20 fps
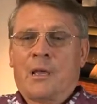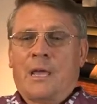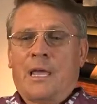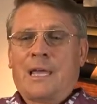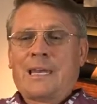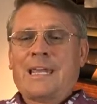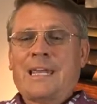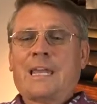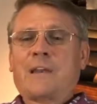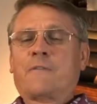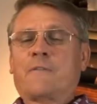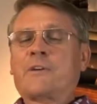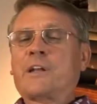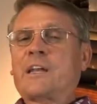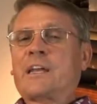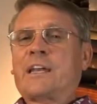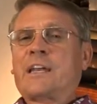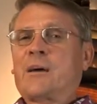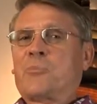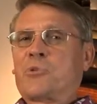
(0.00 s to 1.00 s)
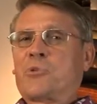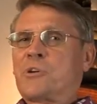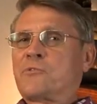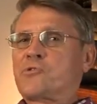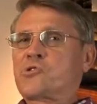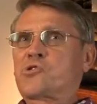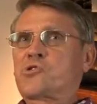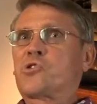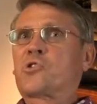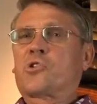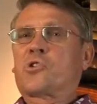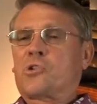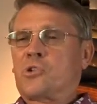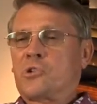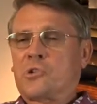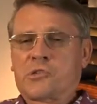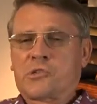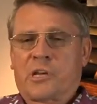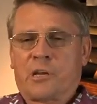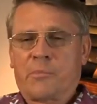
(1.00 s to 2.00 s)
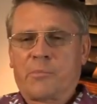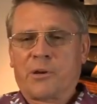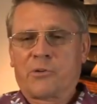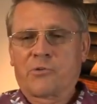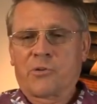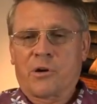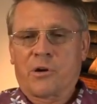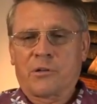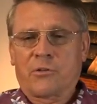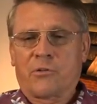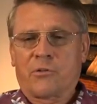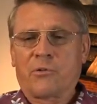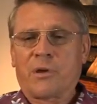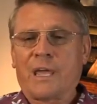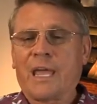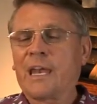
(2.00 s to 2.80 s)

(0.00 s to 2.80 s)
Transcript: An infinite number of circles can be drawn through